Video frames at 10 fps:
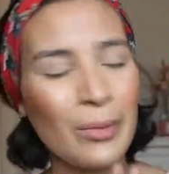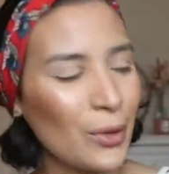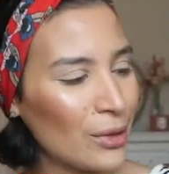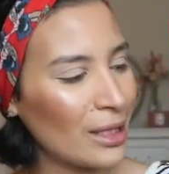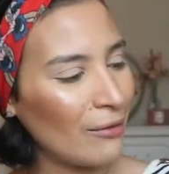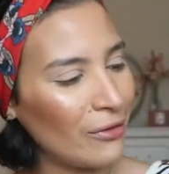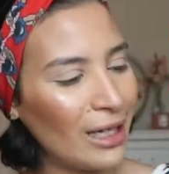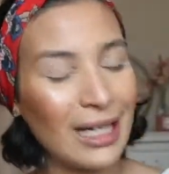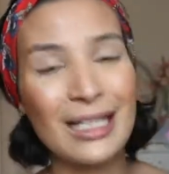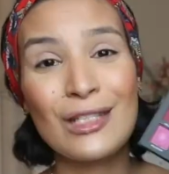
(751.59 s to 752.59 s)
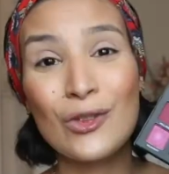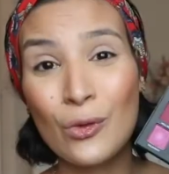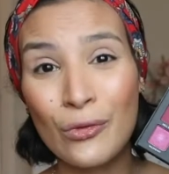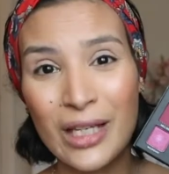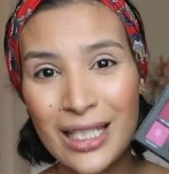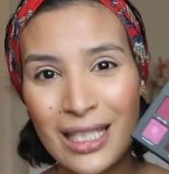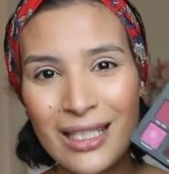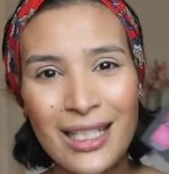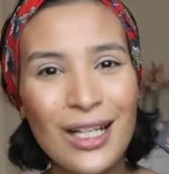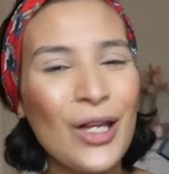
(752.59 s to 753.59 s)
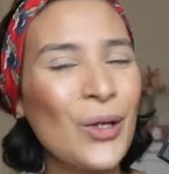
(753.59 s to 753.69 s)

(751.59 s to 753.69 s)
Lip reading: because I feel like it's so versatile.